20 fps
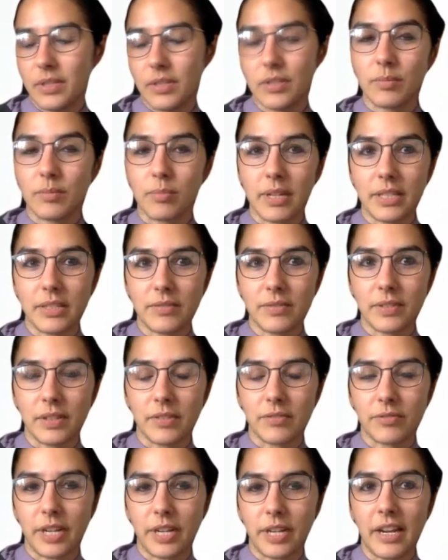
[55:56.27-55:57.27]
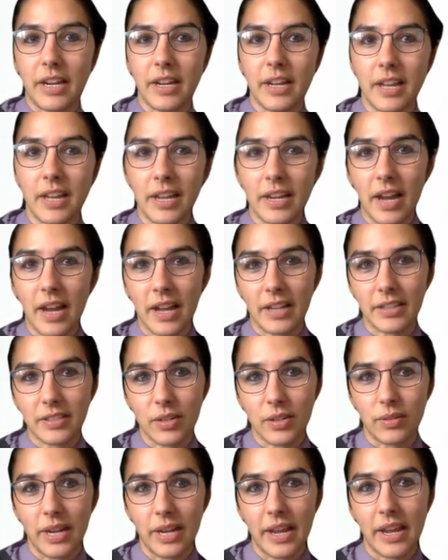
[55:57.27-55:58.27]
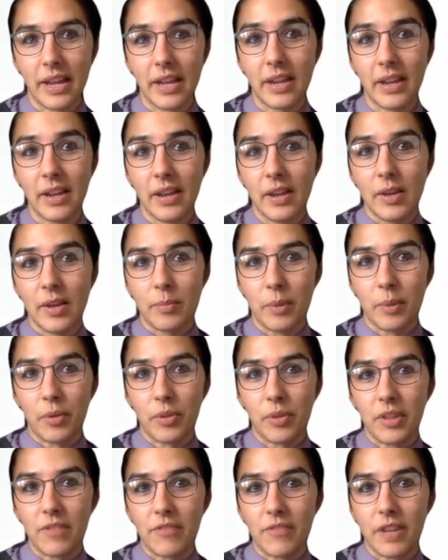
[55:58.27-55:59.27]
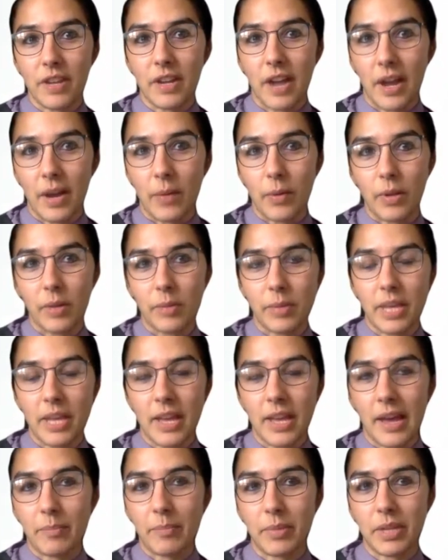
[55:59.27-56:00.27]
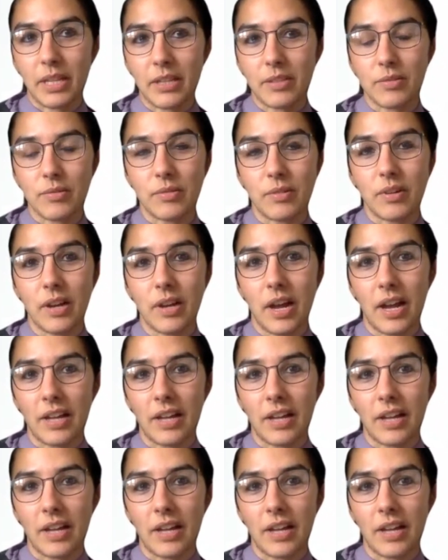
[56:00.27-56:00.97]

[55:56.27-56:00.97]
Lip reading: So please feel free and ask away. Both Aoife and I will be happy to